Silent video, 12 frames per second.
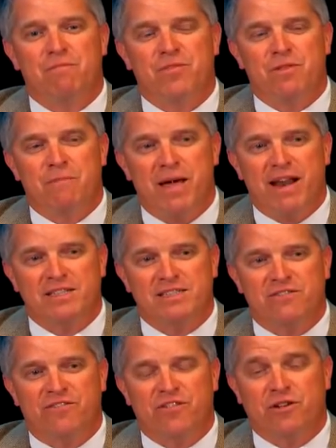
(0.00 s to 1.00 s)
the
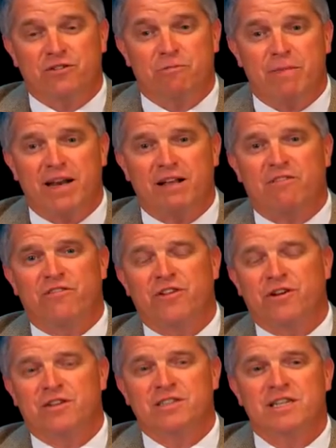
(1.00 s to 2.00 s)
medicine field or medical
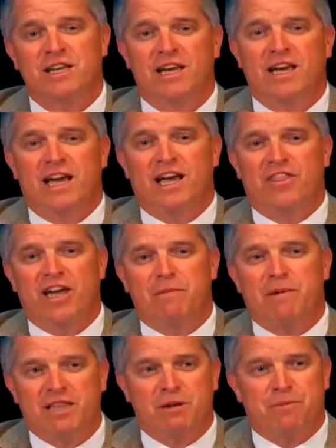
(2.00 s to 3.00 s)
field and think
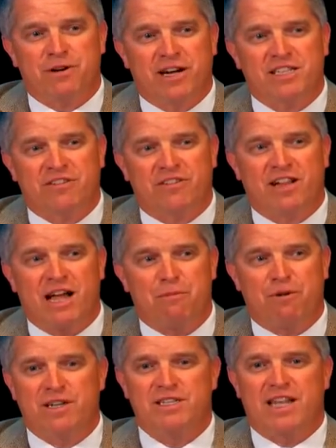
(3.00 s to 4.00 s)
about the productive
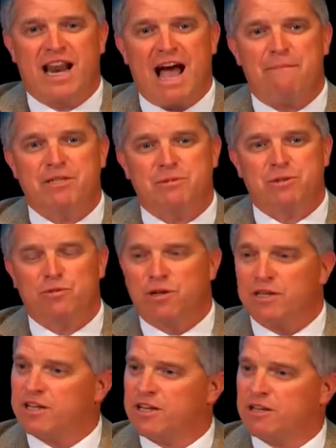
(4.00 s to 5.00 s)
collaboration that happens between
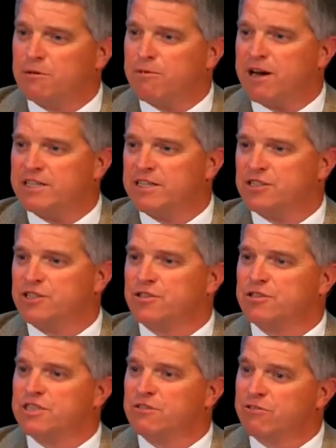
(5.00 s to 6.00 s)
clinical
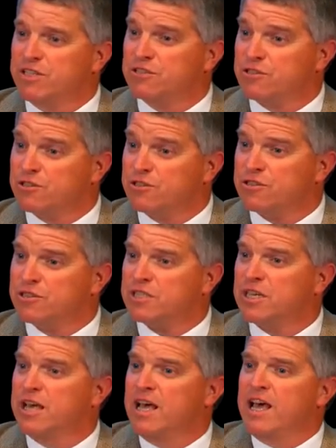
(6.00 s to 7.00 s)
practitioners and researchers.
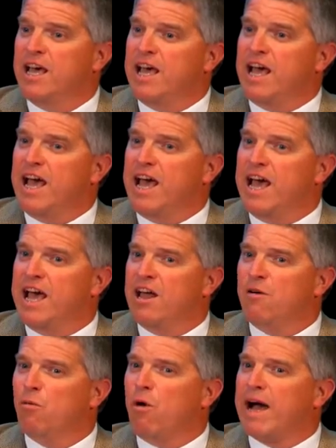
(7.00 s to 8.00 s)

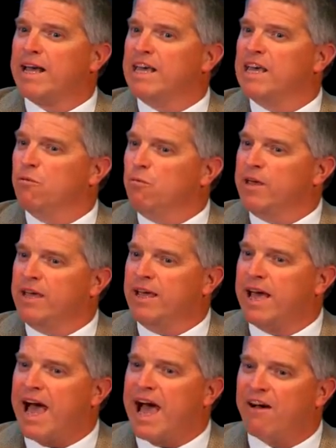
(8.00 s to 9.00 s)
And why can't we
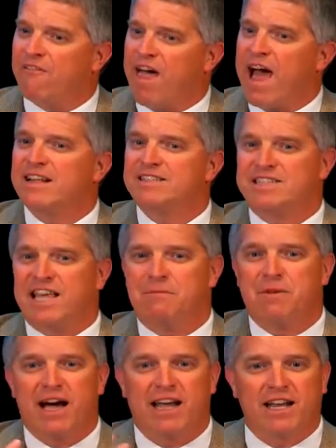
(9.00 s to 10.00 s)
have that same
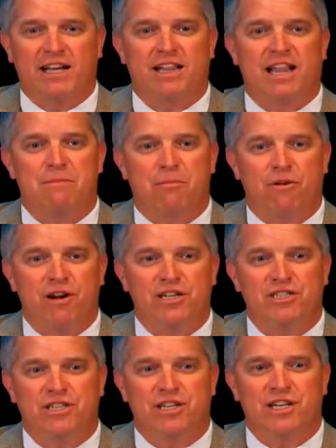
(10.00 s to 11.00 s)
kind of
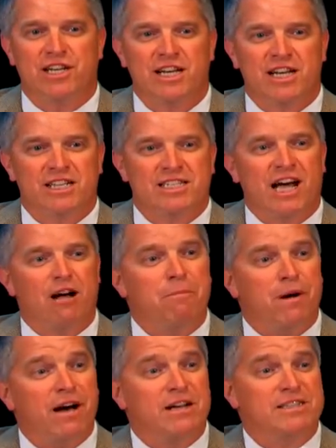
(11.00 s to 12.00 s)
collaboration to help
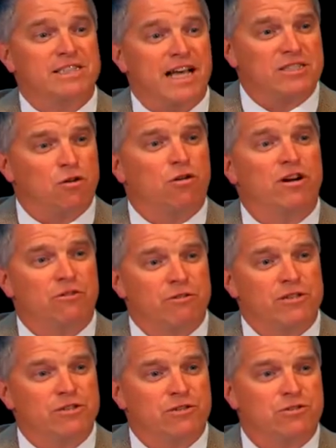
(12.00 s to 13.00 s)
us audit
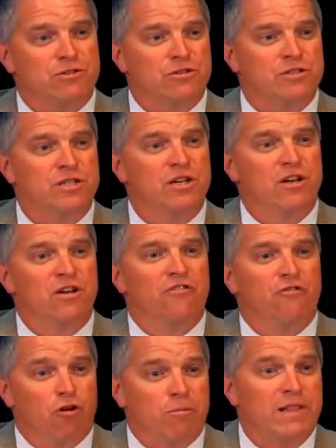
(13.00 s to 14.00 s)
researchers
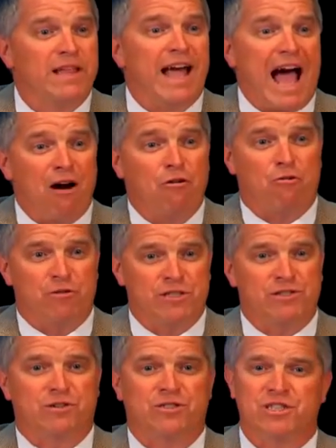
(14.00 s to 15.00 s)
formulate our
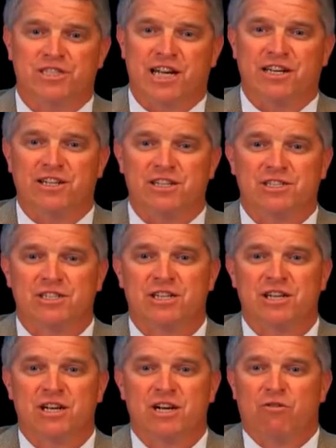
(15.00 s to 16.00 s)
research agendas?
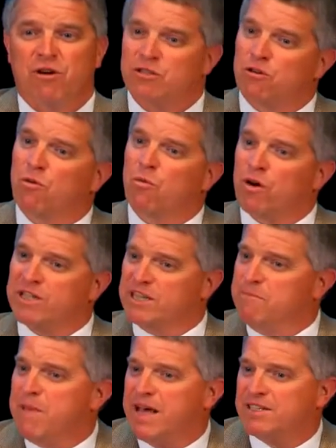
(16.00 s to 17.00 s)
Right, so it works
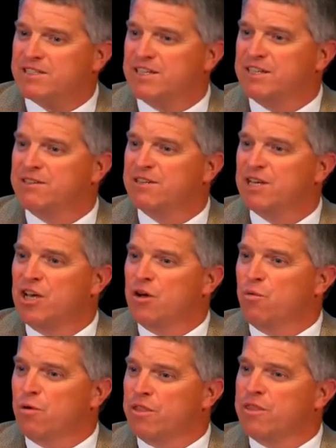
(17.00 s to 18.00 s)
in medicine,
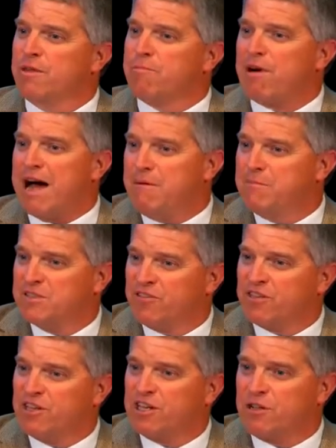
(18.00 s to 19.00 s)
where the problems of
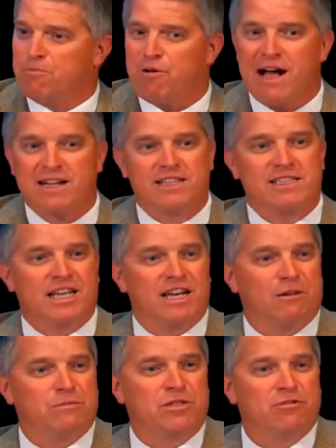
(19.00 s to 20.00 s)
clinical practice can
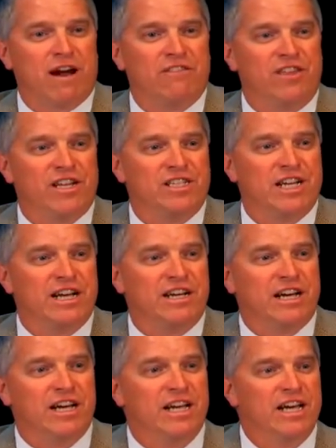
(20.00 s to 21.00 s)
help to drive the
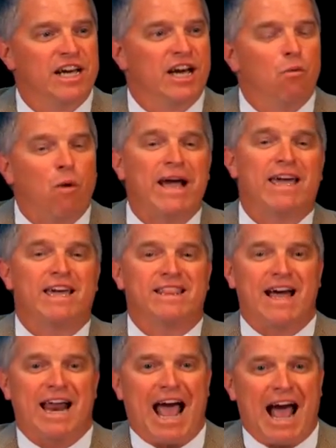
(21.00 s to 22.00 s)
agenda, and why can't
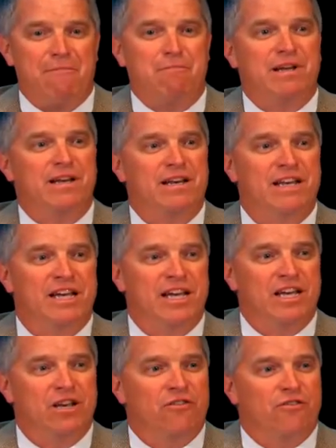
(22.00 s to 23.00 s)
that happen,
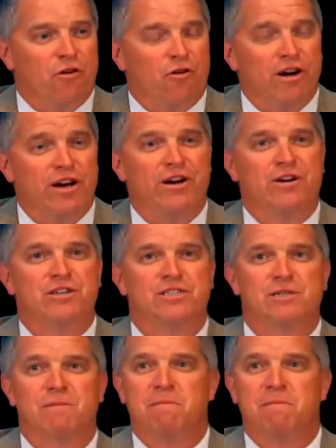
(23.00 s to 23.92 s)
for auditors?